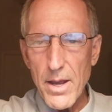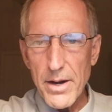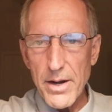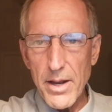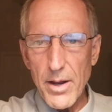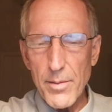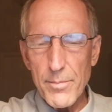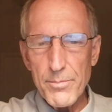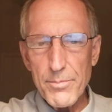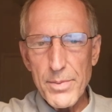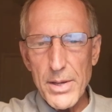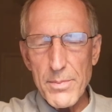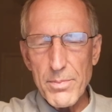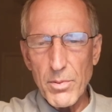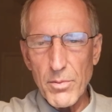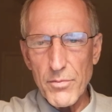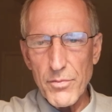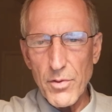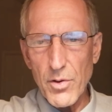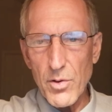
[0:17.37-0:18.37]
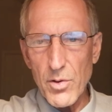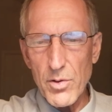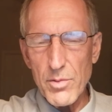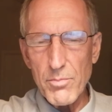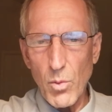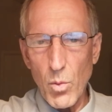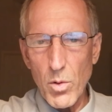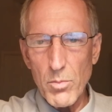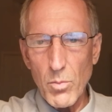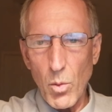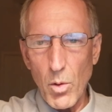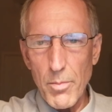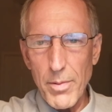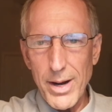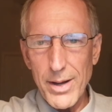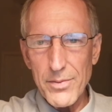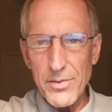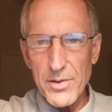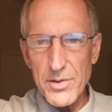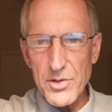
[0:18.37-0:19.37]
Now, people have heard more and more
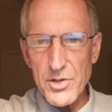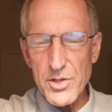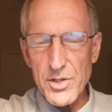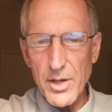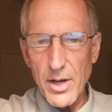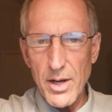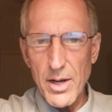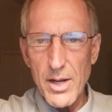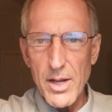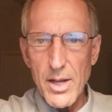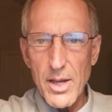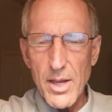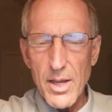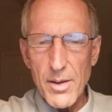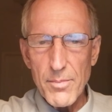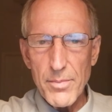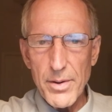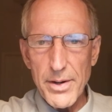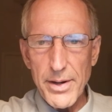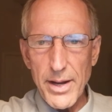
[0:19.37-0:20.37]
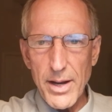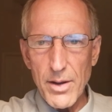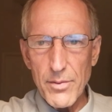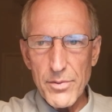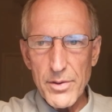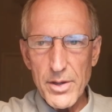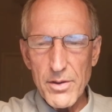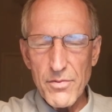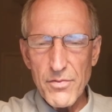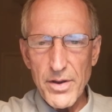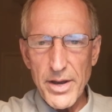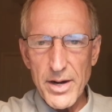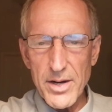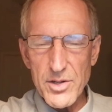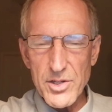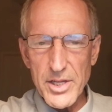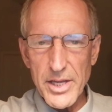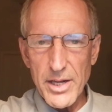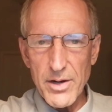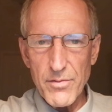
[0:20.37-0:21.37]
about this, but now the Fed
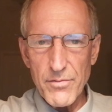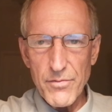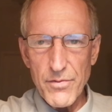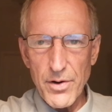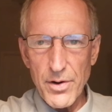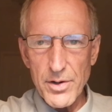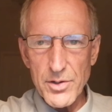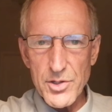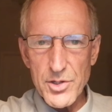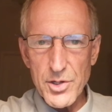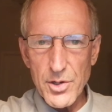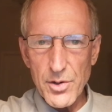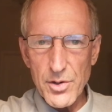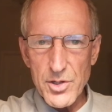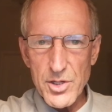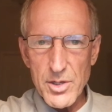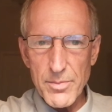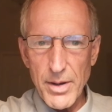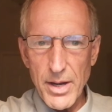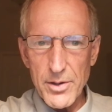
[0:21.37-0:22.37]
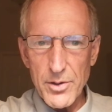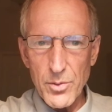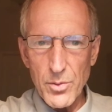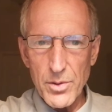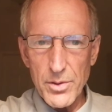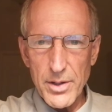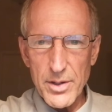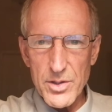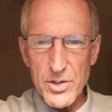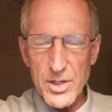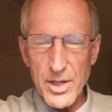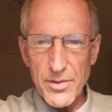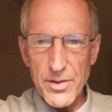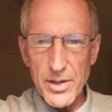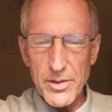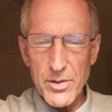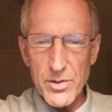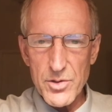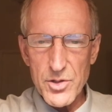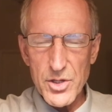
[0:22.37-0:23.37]
is getting very serious about doing this. I
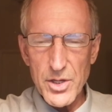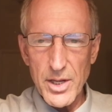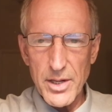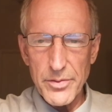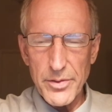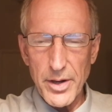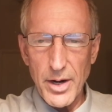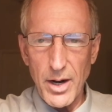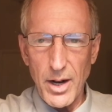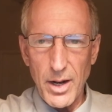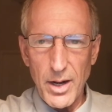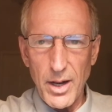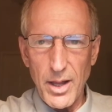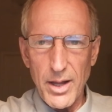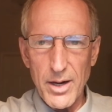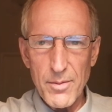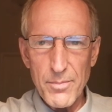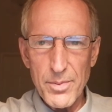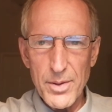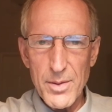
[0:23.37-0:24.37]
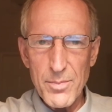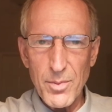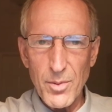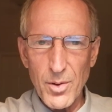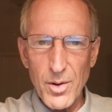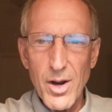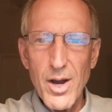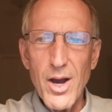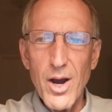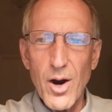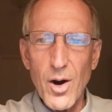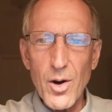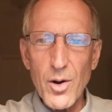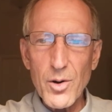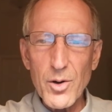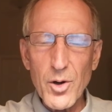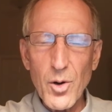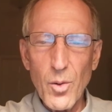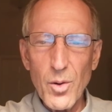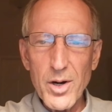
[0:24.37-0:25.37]
think they're seeing that a lot of people are
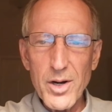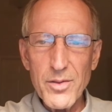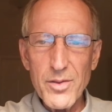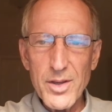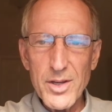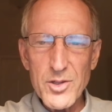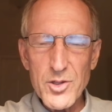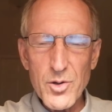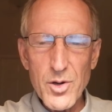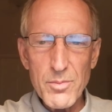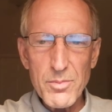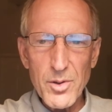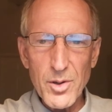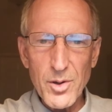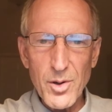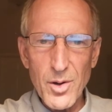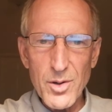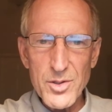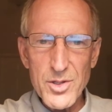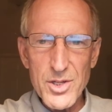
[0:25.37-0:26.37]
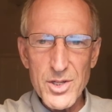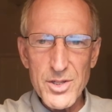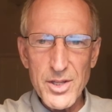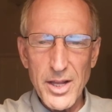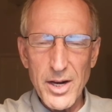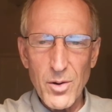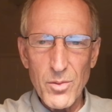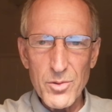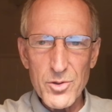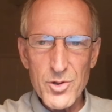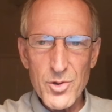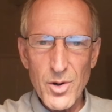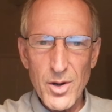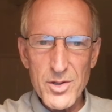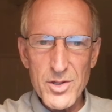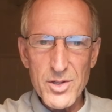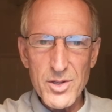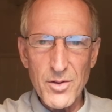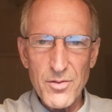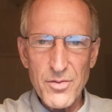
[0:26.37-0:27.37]
going into these cryptocurrencies. They don't
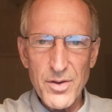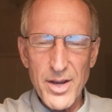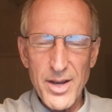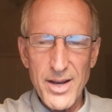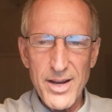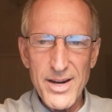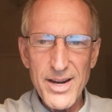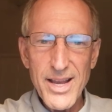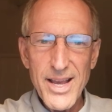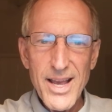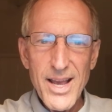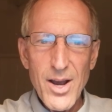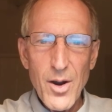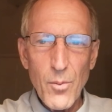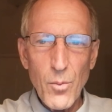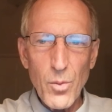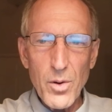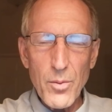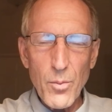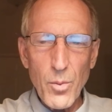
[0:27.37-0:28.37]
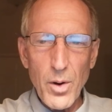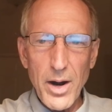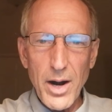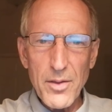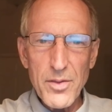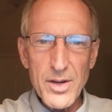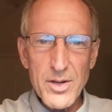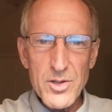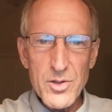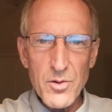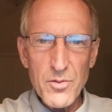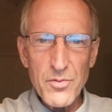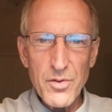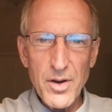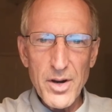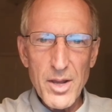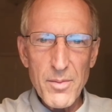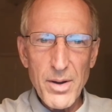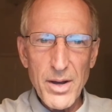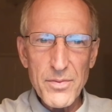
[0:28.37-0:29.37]
trust the Fed. What I think is so
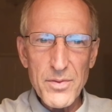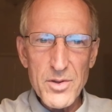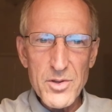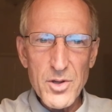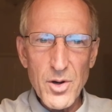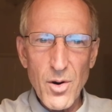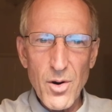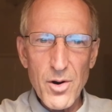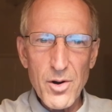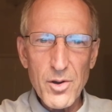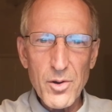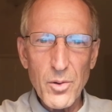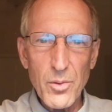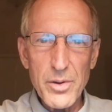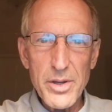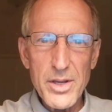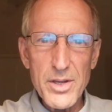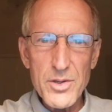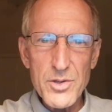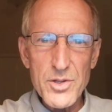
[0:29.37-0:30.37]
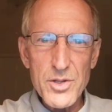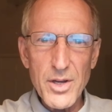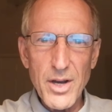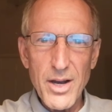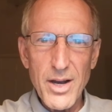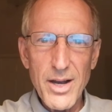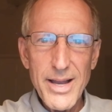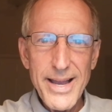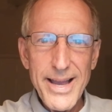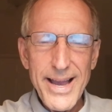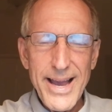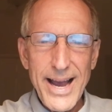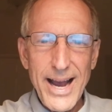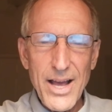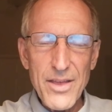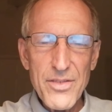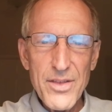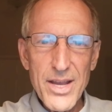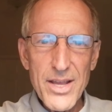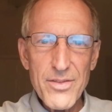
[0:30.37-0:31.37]
funny about this article is
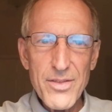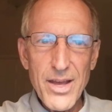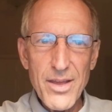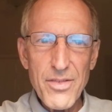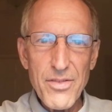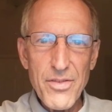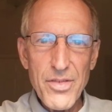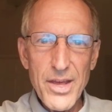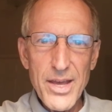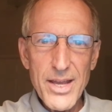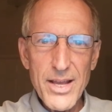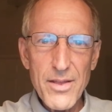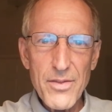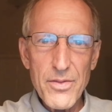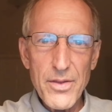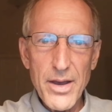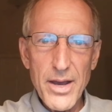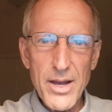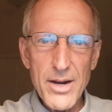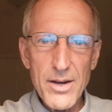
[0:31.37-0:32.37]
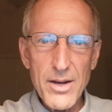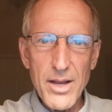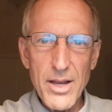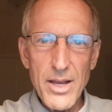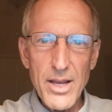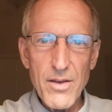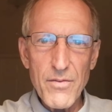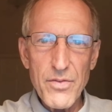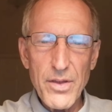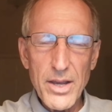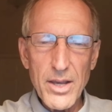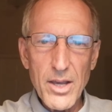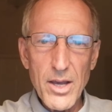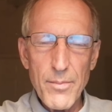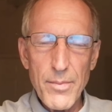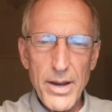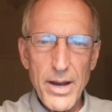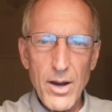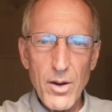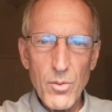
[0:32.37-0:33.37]
I think they think that if they
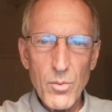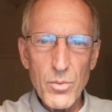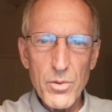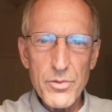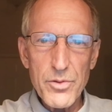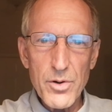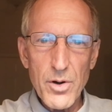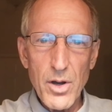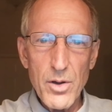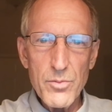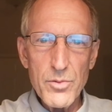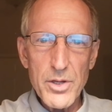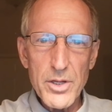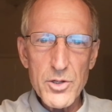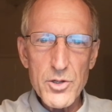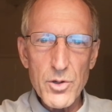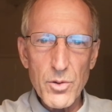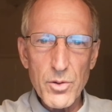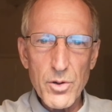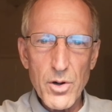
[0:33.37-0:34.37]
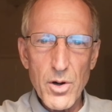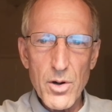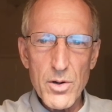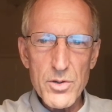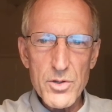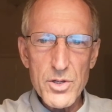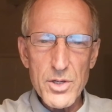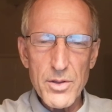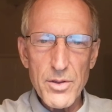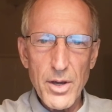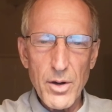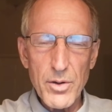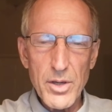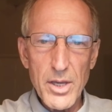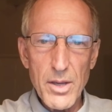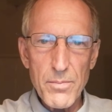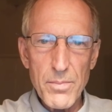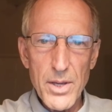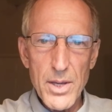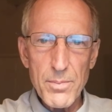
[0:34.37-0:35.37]
come out with their own digital currency, they'll
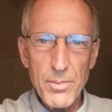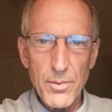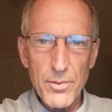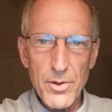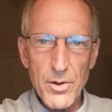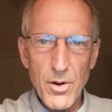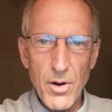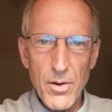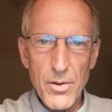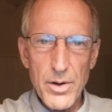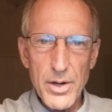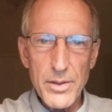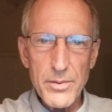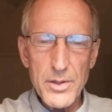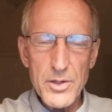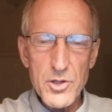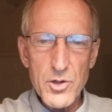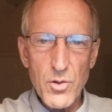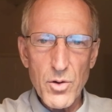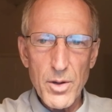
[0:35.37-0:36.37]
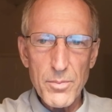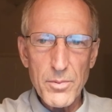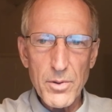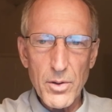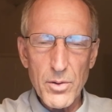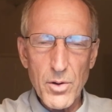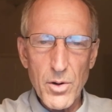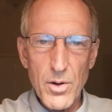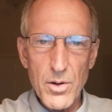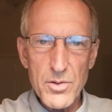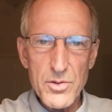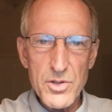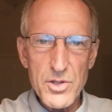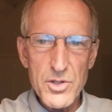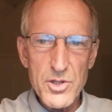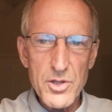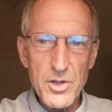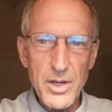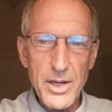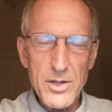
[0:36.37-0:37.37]
get people that are already in these
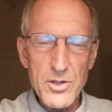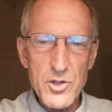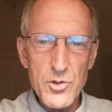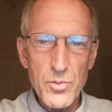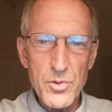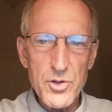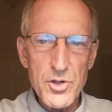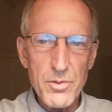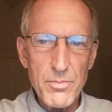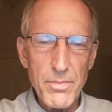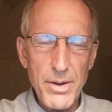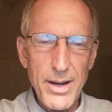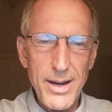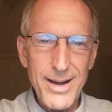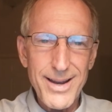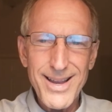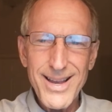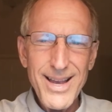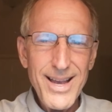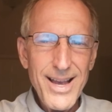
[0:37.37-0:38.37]
cryptocurrencies and switch them back.